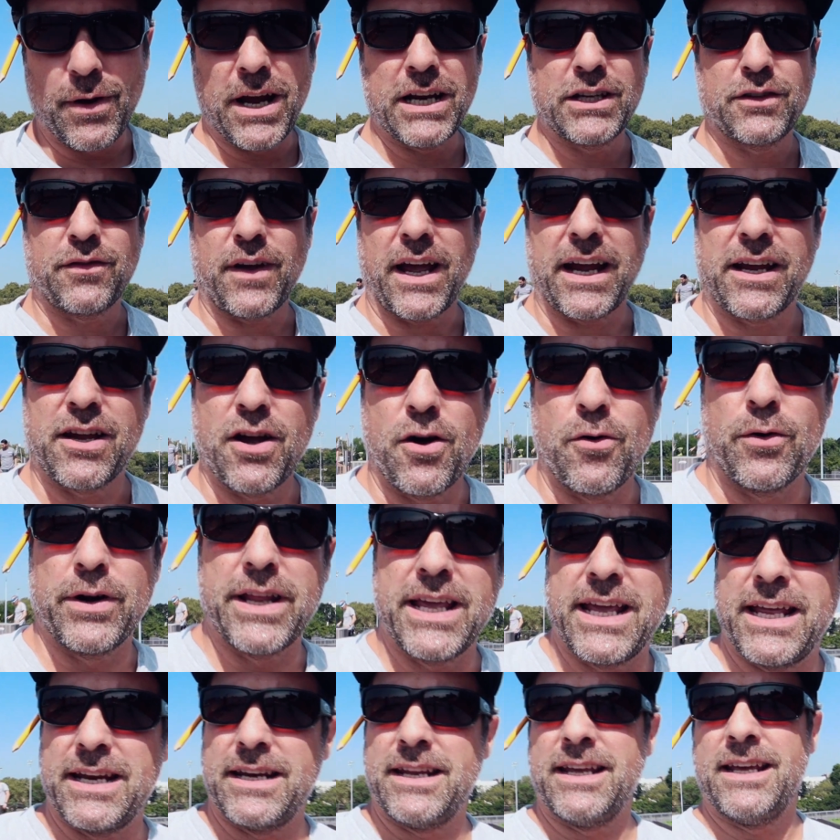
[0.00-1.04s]
HVAC going
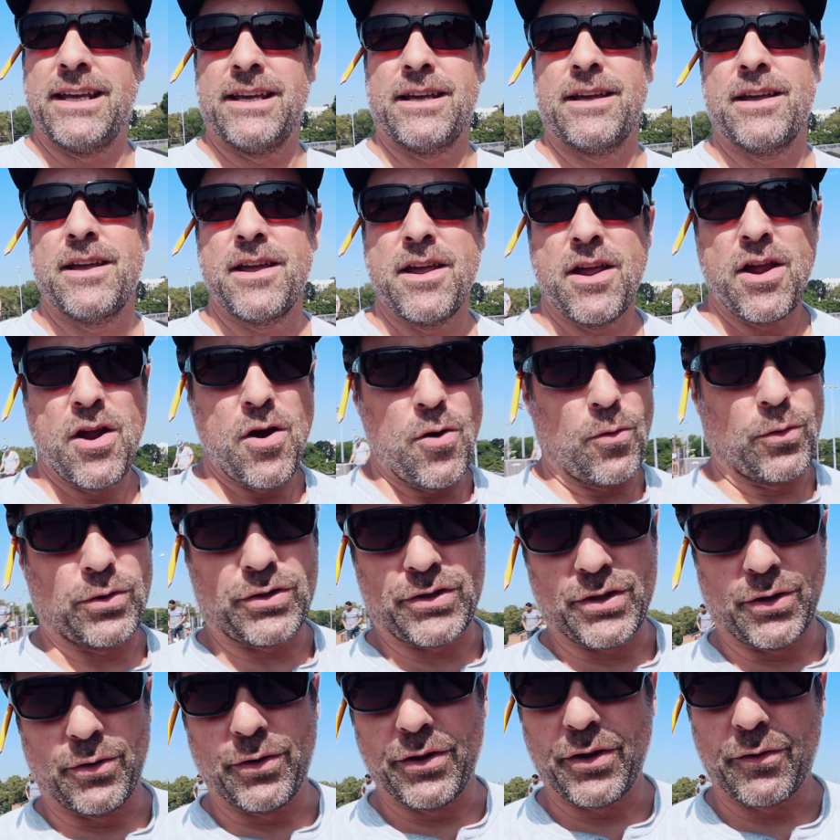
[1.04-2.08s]
in. We're
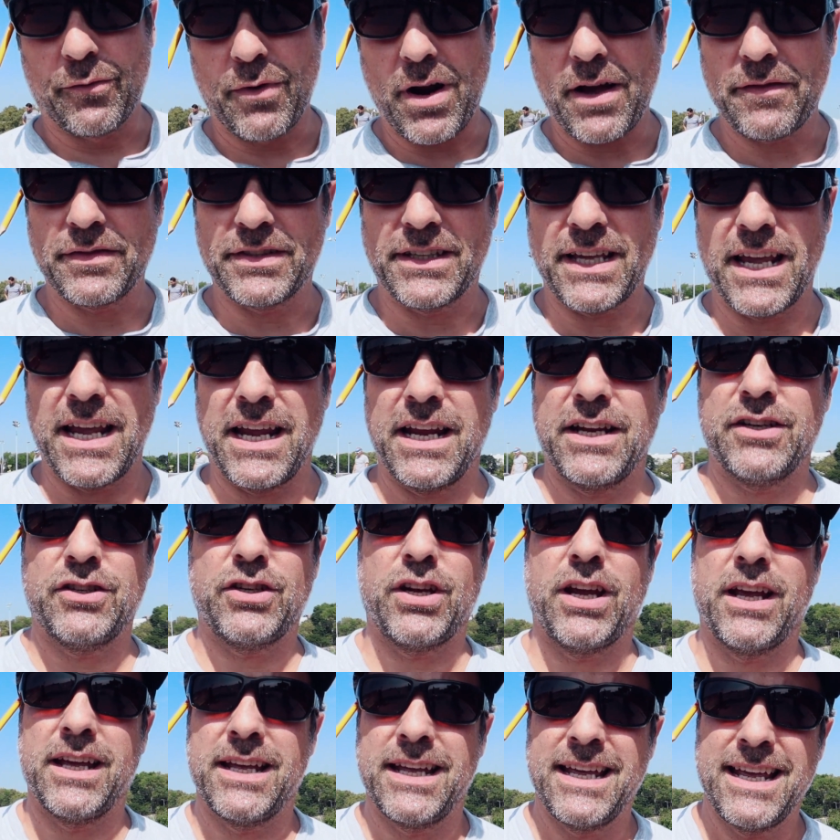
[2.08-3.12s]
still in the rough
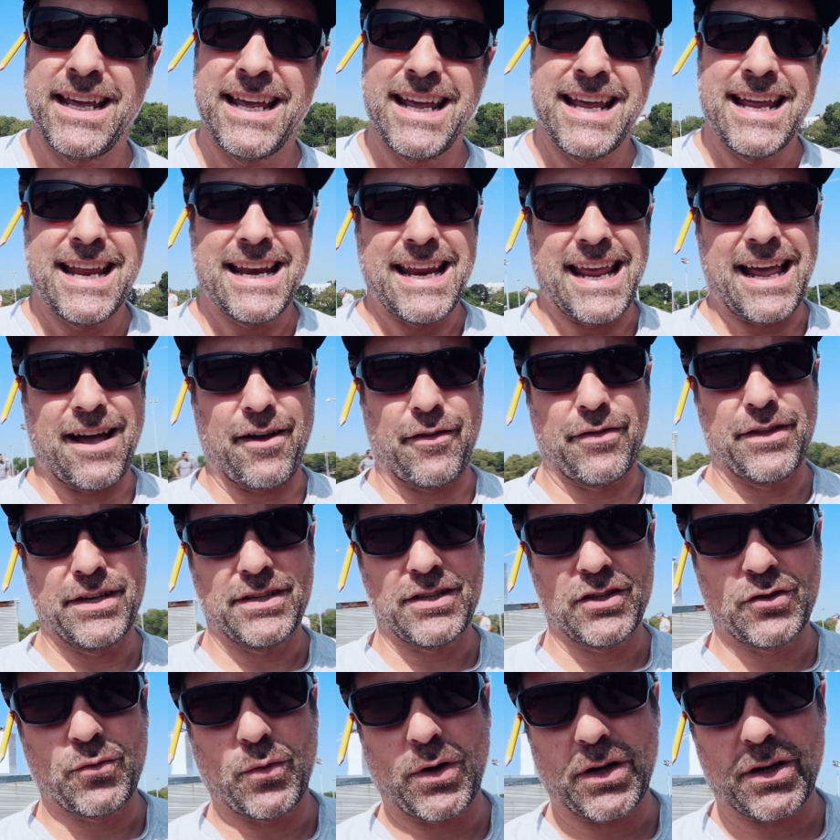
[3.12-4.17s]
stage. Now,
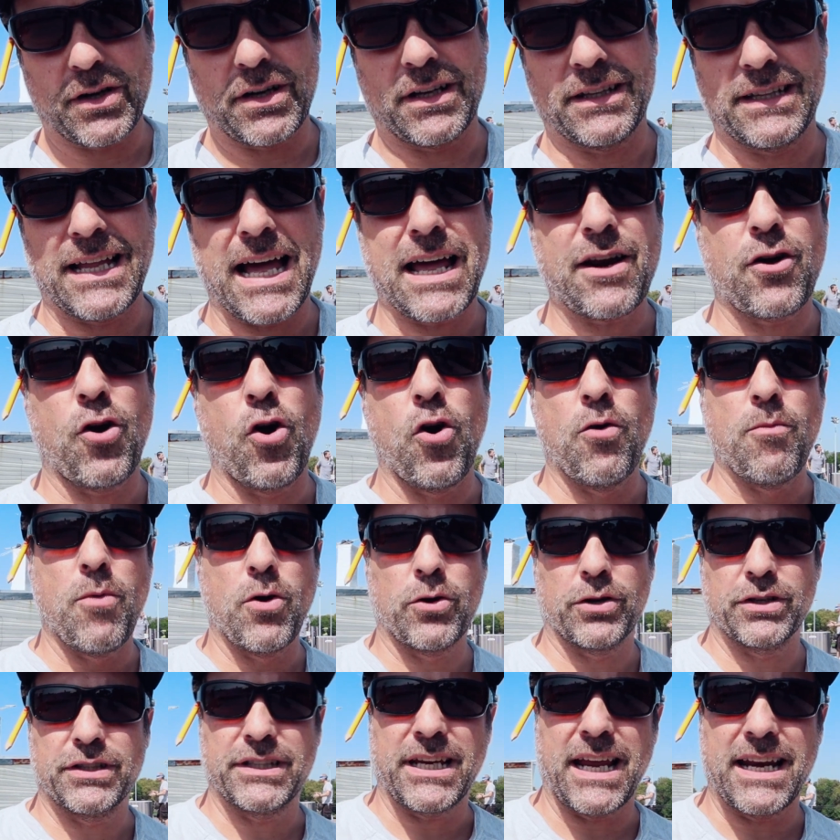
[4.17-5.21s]
this is where a lot of
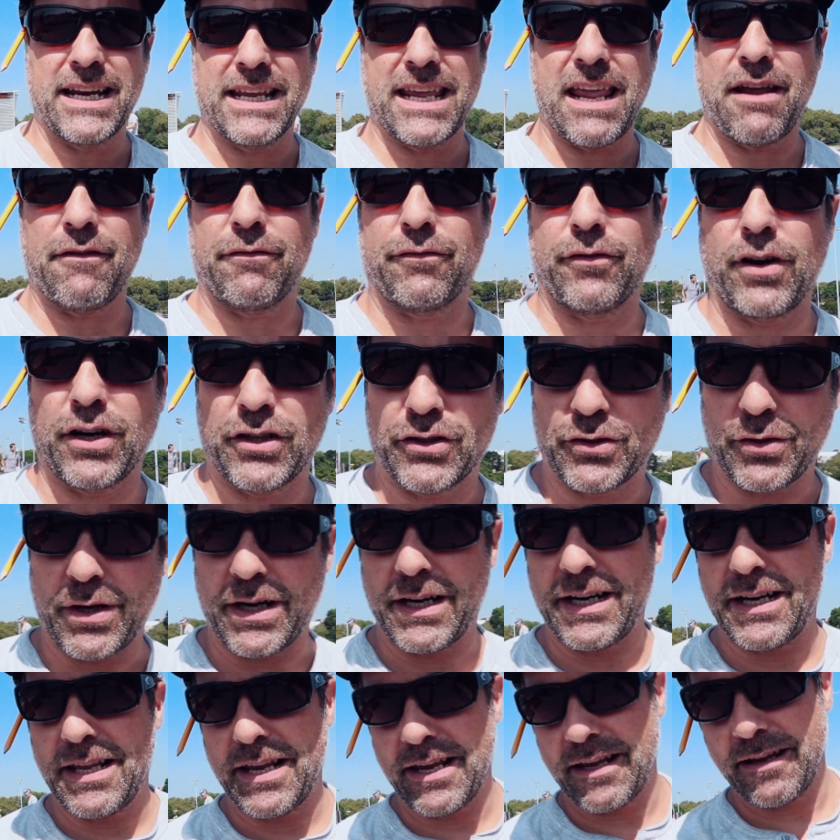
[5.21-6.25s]
homeowners tend to get
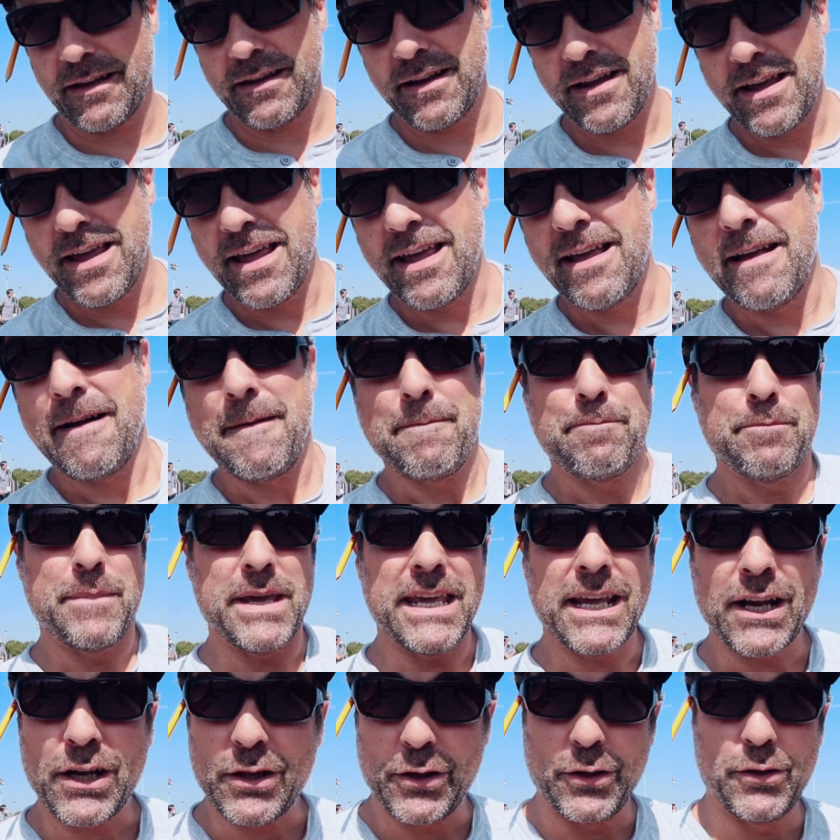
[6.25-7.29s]
frustrated.
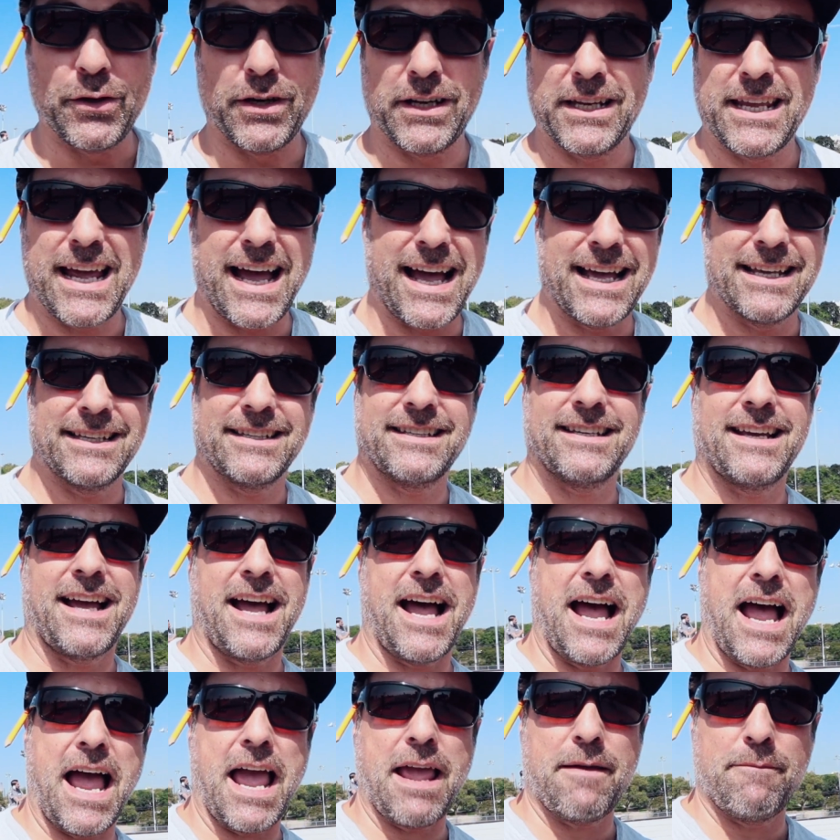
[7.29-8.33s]
Me included, guys.
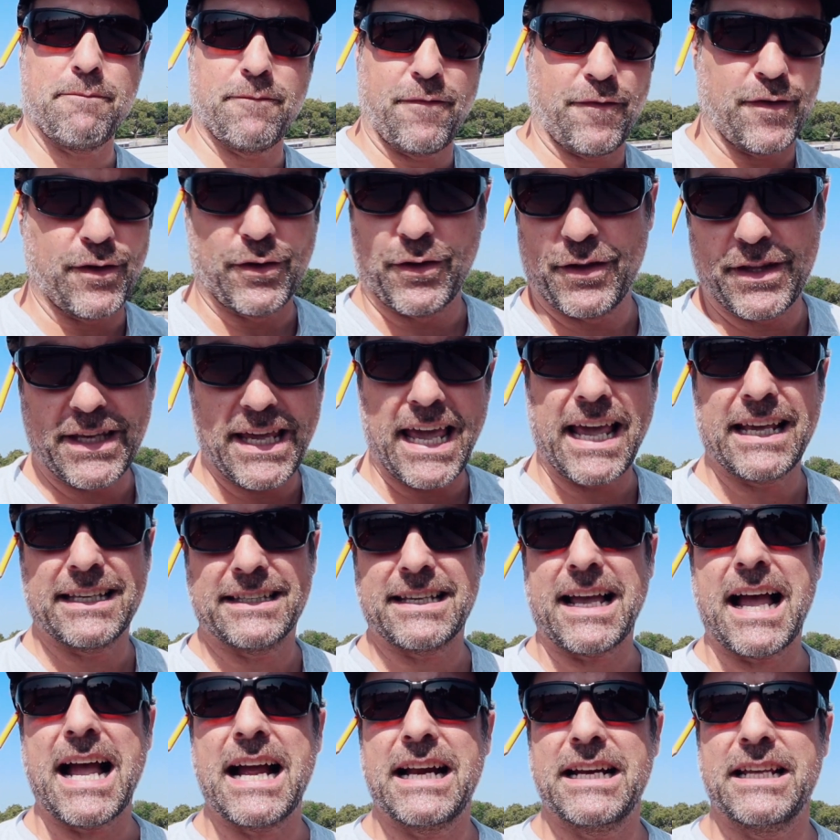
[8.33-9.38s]
I'm feeling the
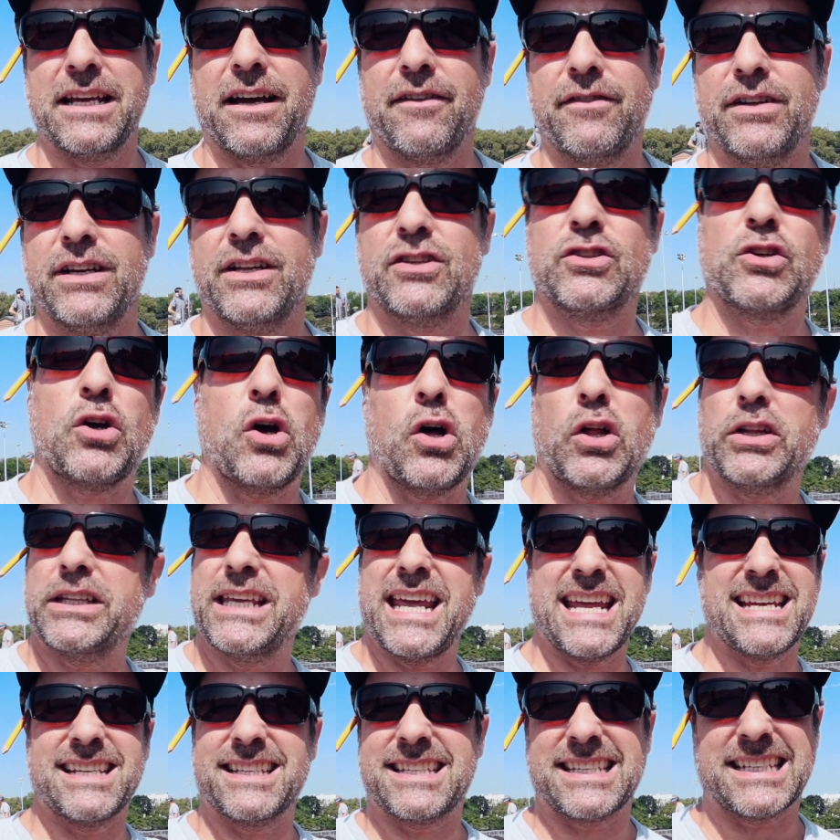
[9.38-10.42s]
anxiety of it. It's called
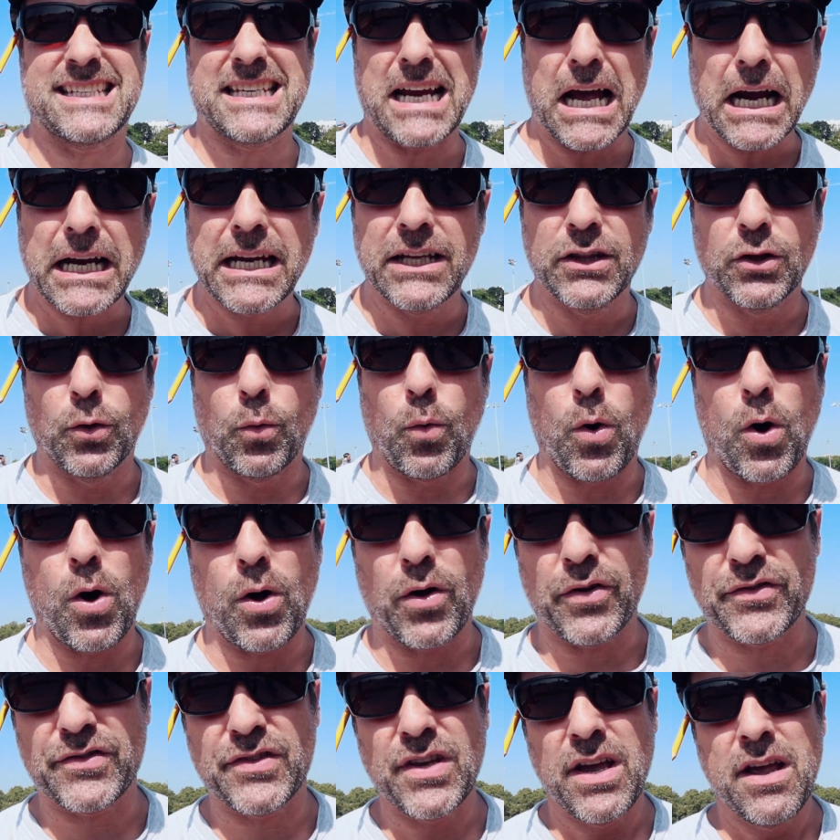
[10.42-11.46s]
getting stuck in the
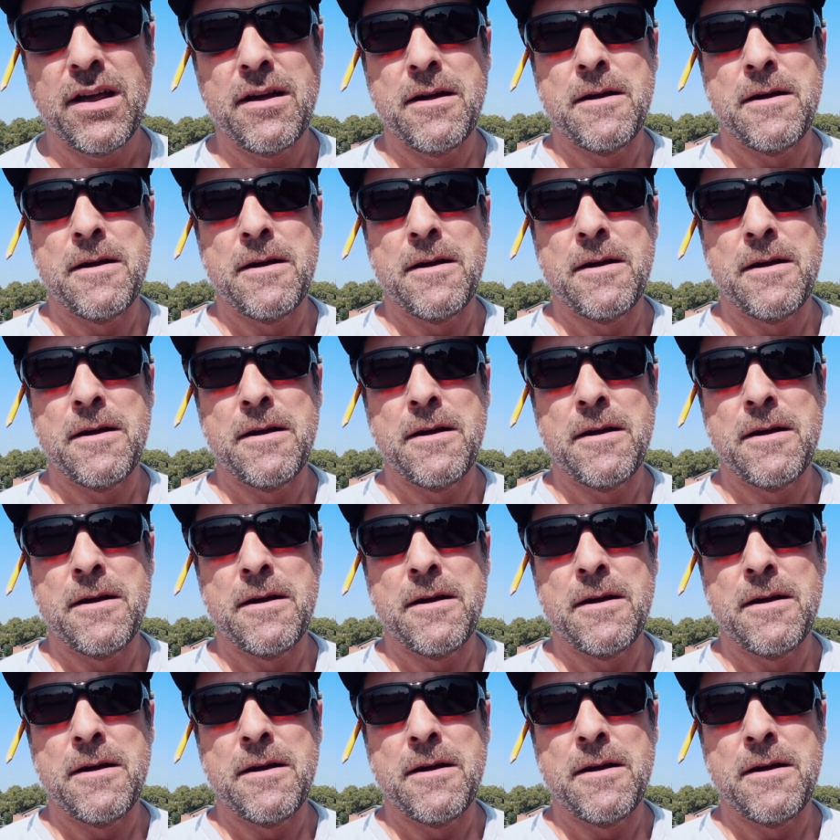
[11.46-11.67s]
walls.